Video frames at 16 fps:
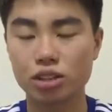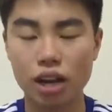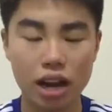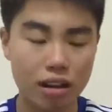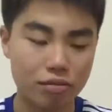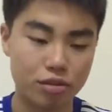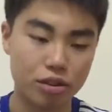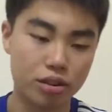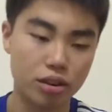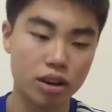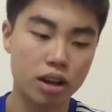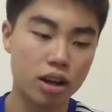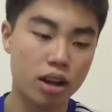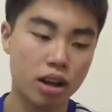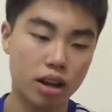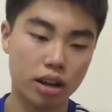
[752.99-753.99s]

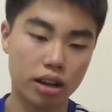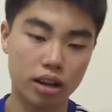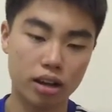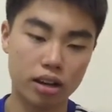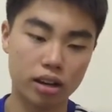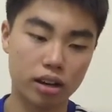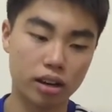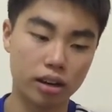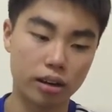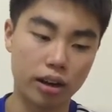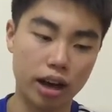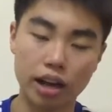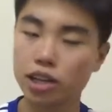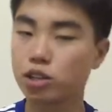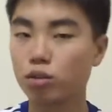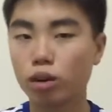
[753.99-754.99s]
After
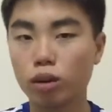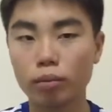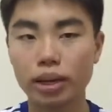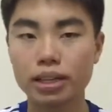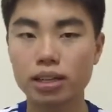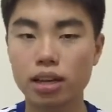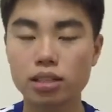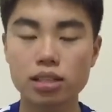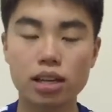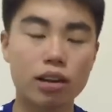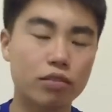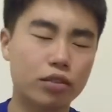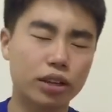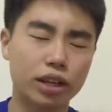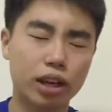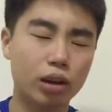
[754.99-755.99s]
I do all my tests,
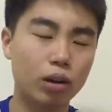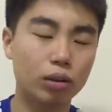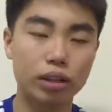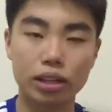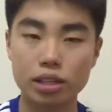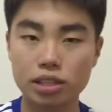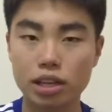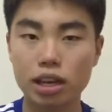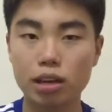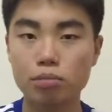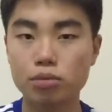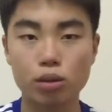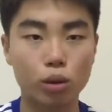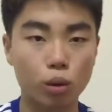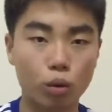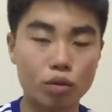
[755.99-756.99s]
after I get all the exams,
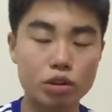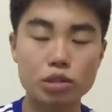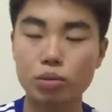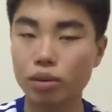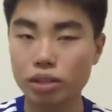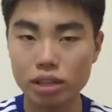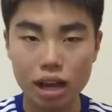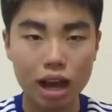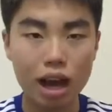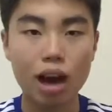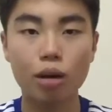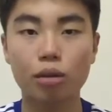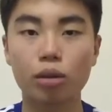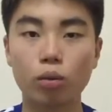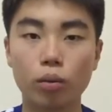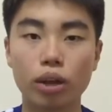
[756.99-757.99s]
the coursework
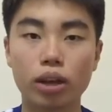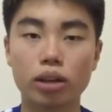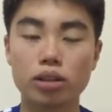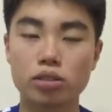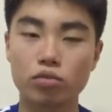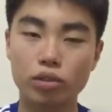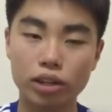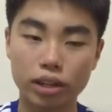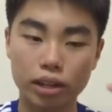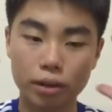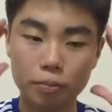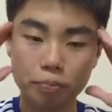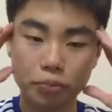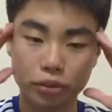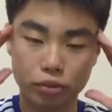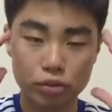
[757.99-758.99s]
out of the way, because really,